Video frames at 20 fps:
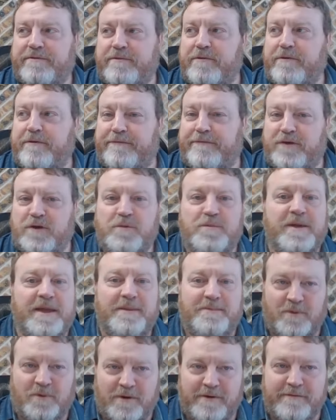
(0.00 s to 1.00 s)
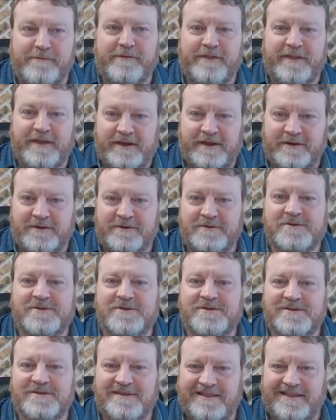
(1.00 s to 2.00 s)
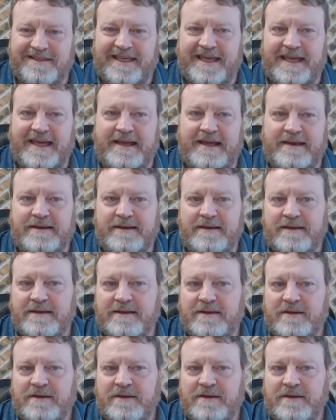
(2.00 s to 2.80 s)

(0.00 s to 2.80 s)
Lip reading: through a few people over the years that